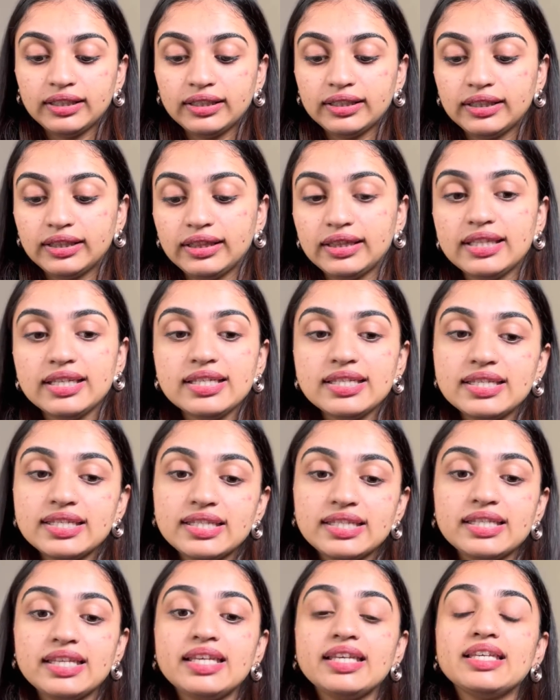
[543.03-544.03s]
This
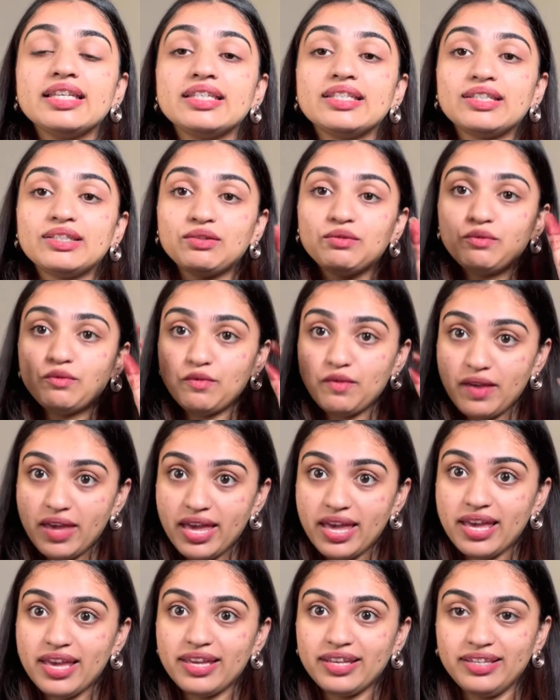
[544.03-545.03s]
is
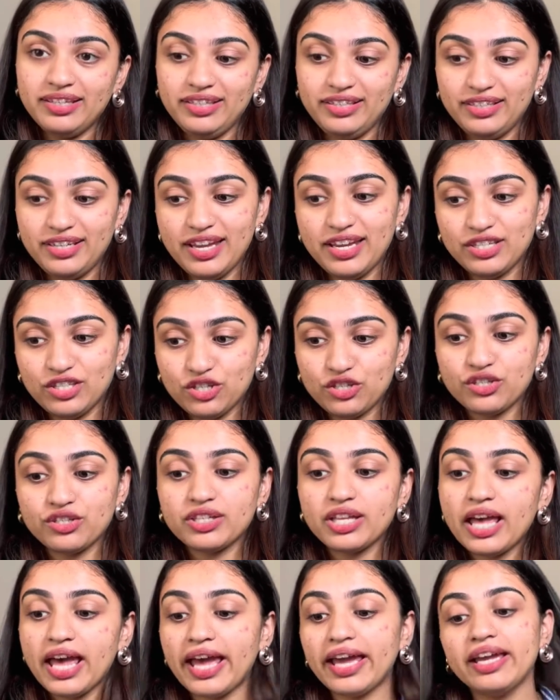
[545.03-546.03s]
very dangerous.
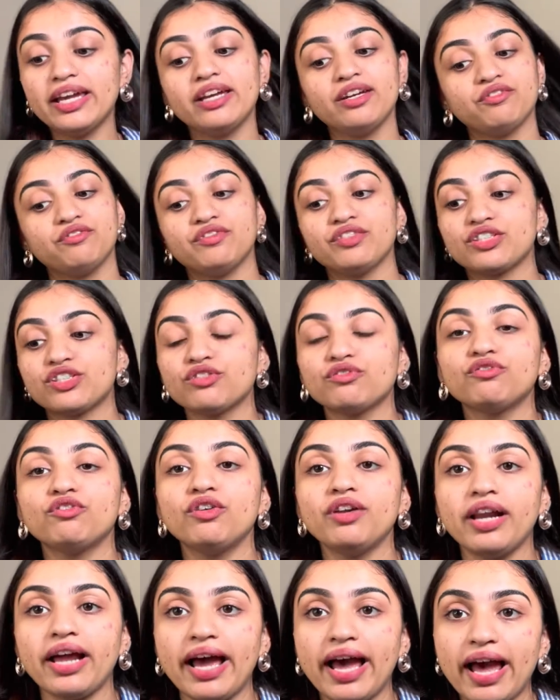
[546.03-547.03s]
First of all,
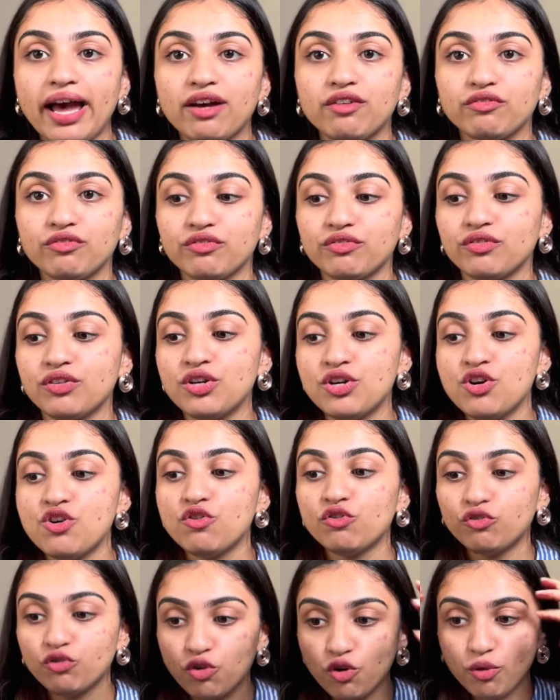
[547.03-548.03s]
I have
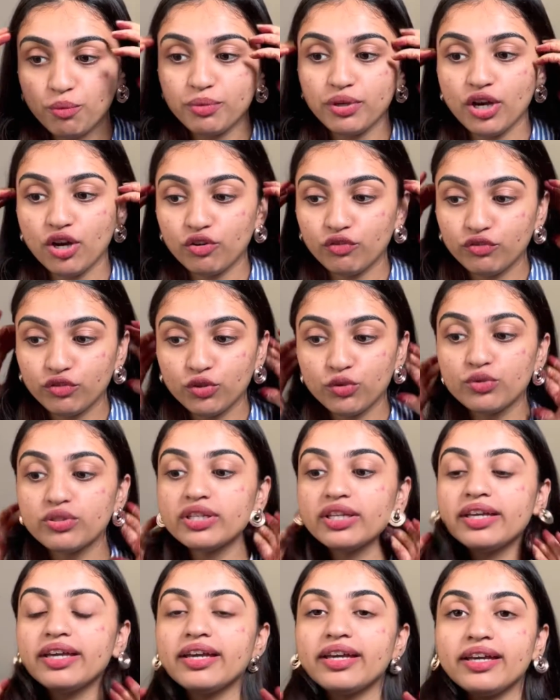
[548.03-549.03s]
phobia of
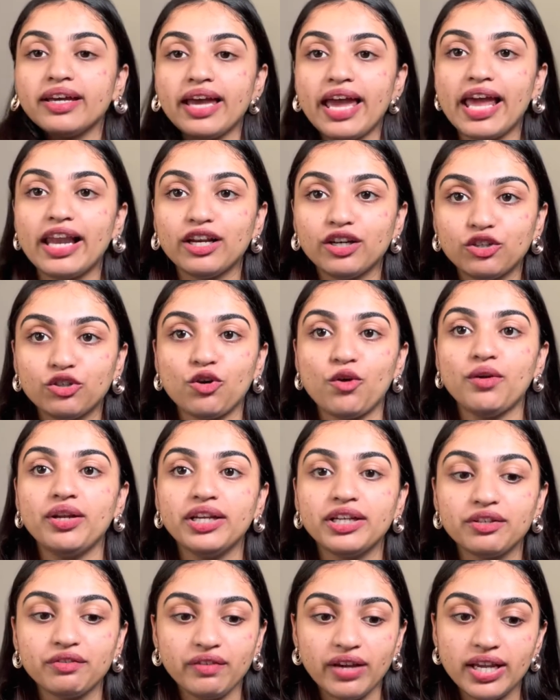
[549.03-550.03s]
using electronic
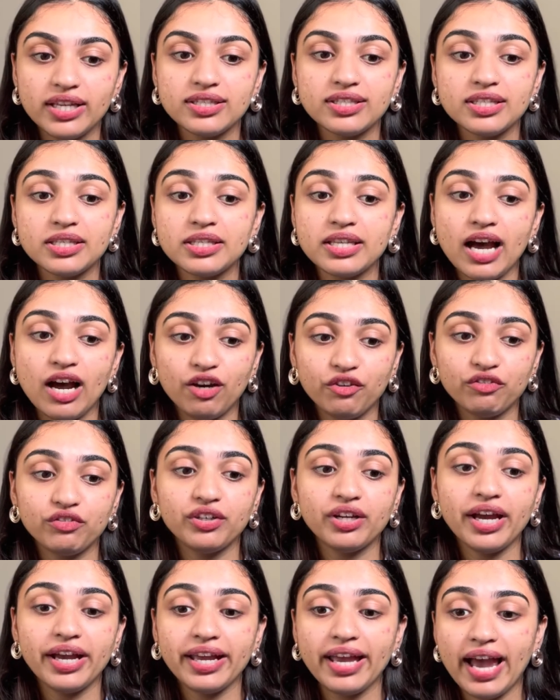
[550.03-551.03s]
devices after
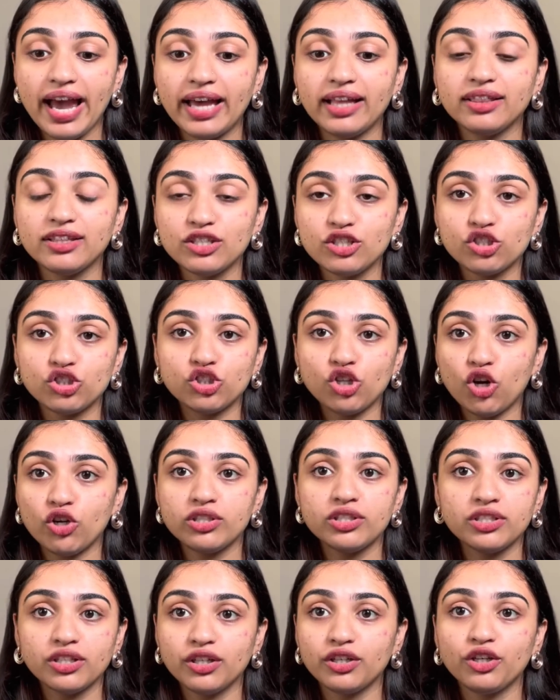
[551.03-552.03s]
I had this short
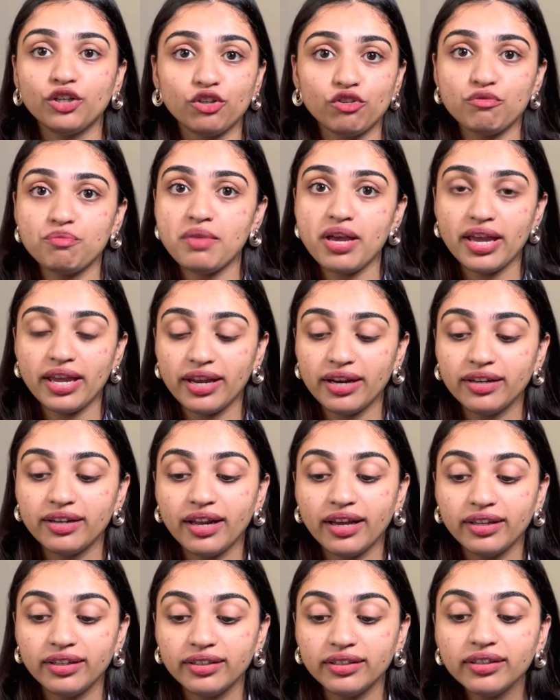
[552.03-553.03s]
circuit of my hair
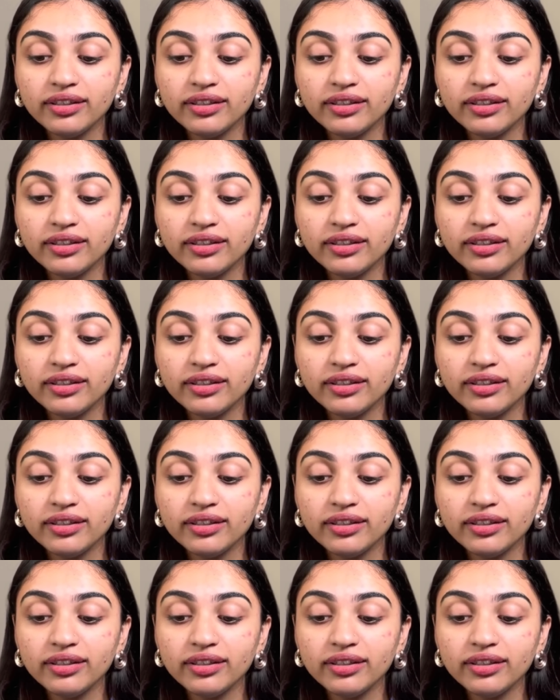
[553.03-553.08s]
dryer,